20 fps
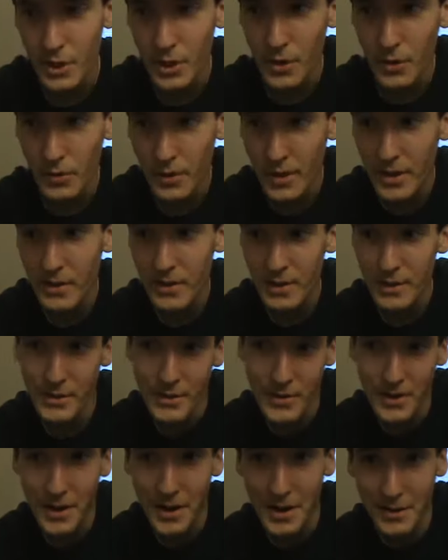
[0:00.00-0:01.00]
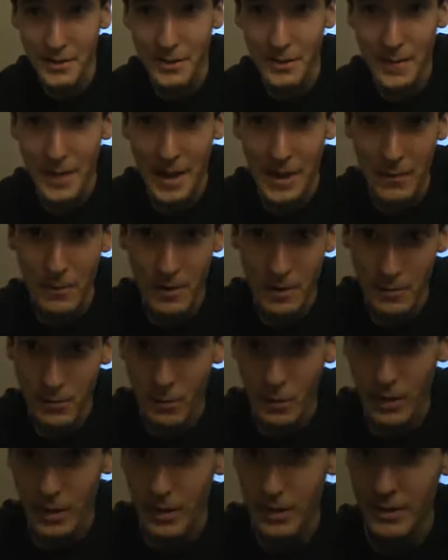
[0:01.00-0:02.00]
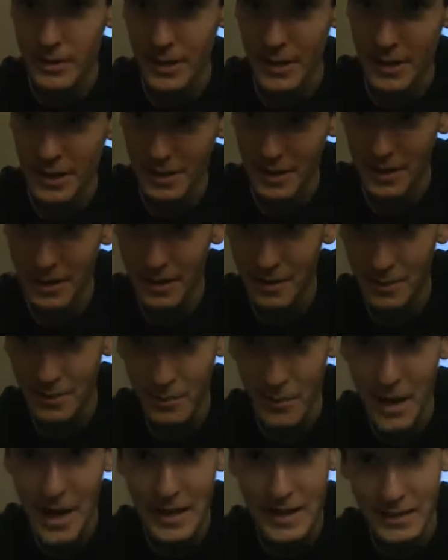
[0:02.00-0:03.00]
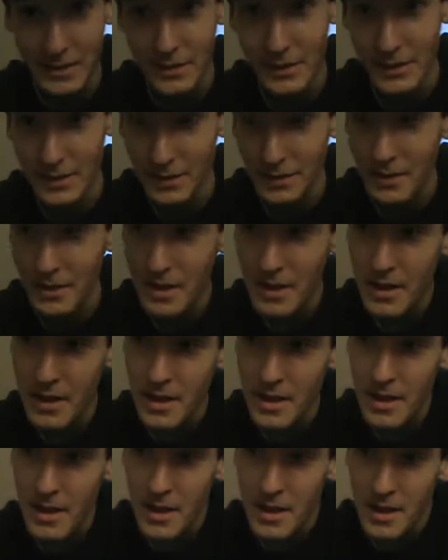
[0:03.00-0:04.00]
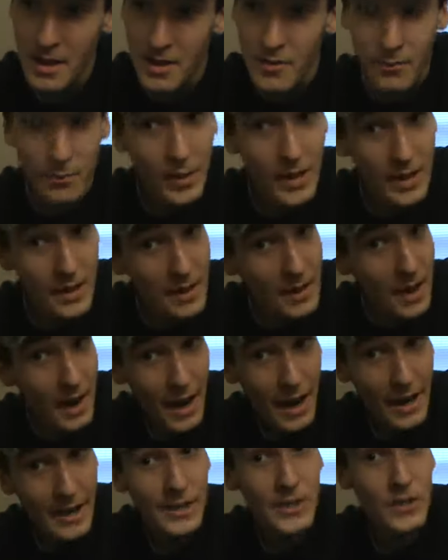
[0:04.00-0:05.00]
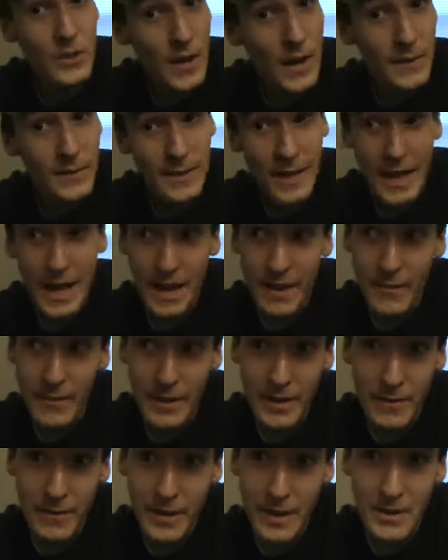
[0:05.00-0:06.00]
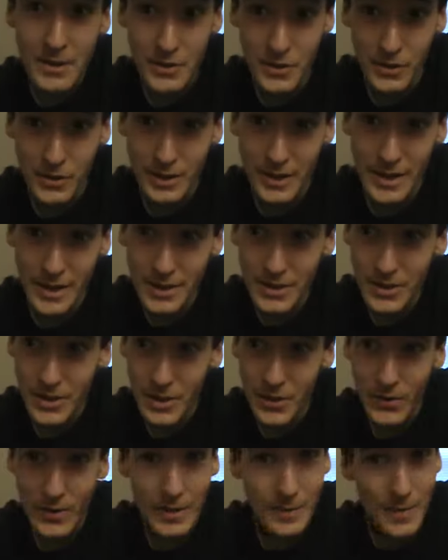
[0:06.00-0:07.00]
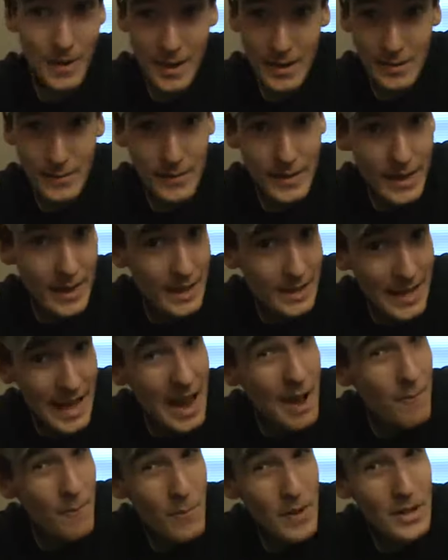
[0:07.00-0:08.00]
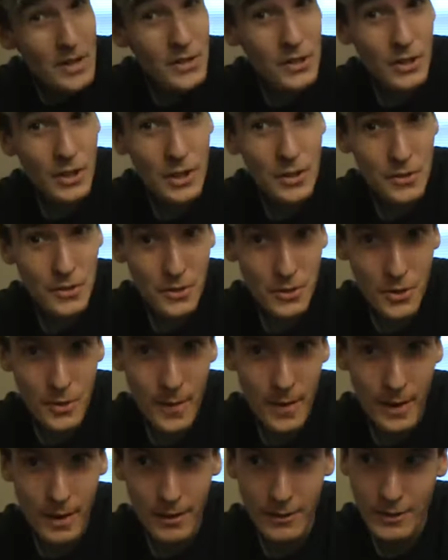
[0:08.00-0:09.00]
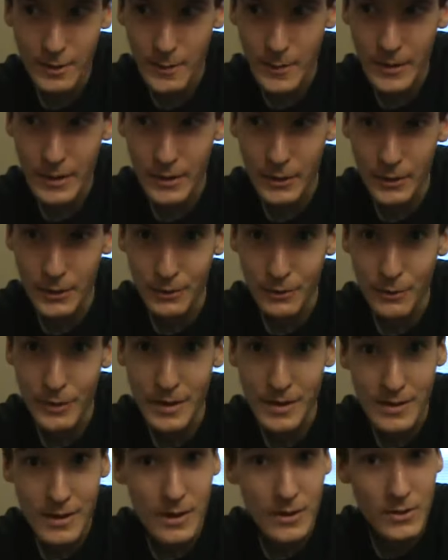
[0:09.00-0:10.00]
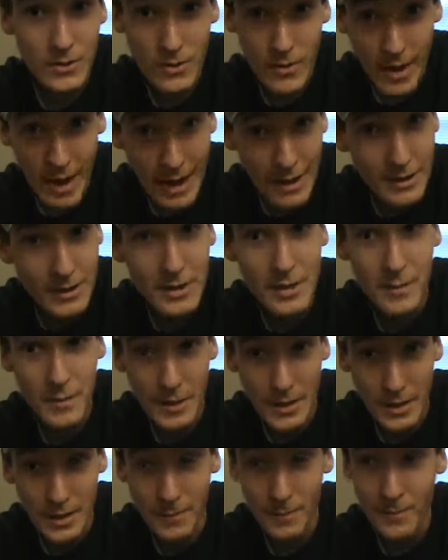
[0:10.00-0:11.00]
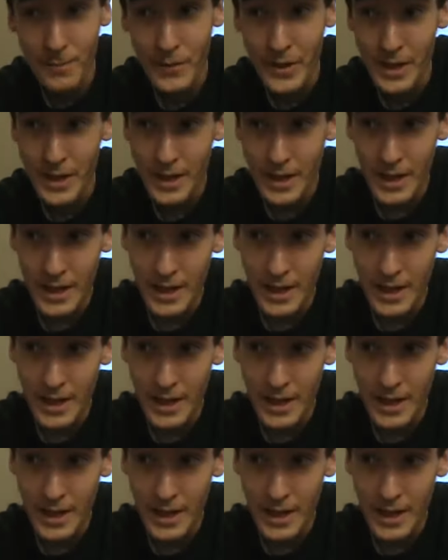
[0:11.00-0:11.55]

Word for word: So the only new card from that one was uh, Petilil. But I do have to have it eventually, so it makes me get that much closer to my ultimate goal, which is to catch them all.